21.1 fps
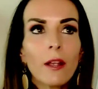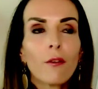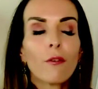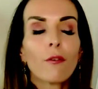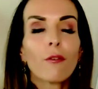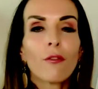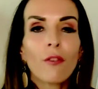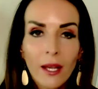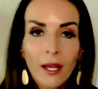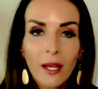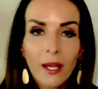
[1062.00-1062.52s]

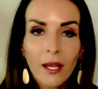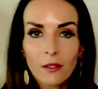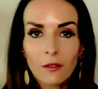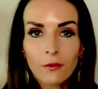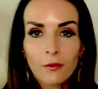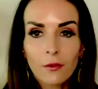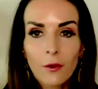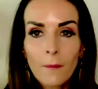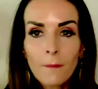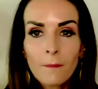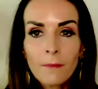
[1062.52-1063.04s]

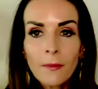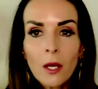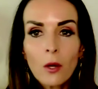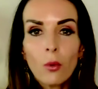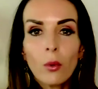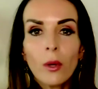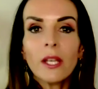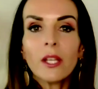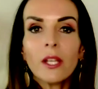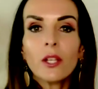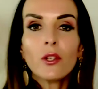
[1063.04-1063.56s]
effective
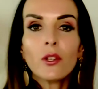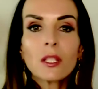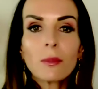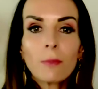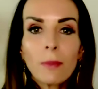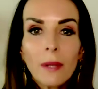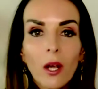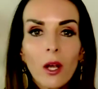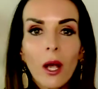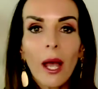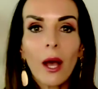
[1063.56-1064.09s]
when you
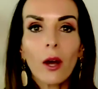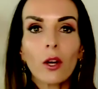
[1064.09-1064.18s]
speak